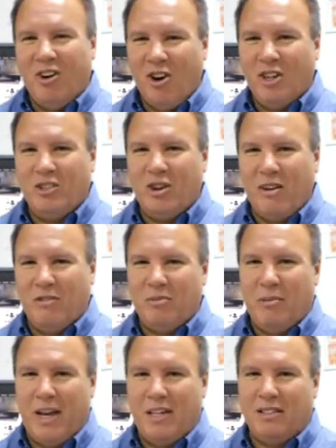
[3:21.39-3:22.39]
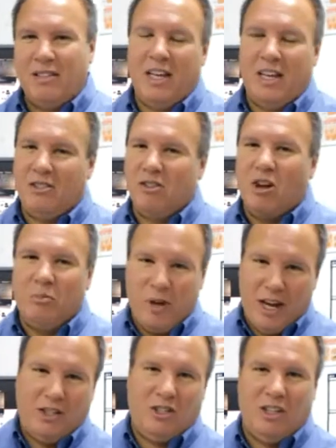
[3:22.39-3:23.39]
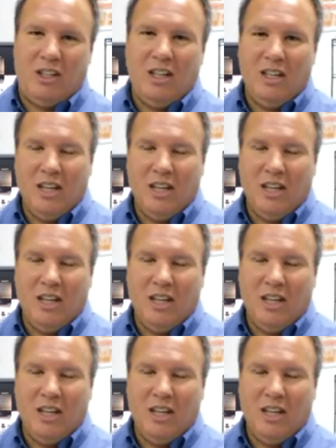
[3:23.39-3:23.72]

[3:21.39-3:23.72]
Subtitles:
hard drive space, and it's called paging.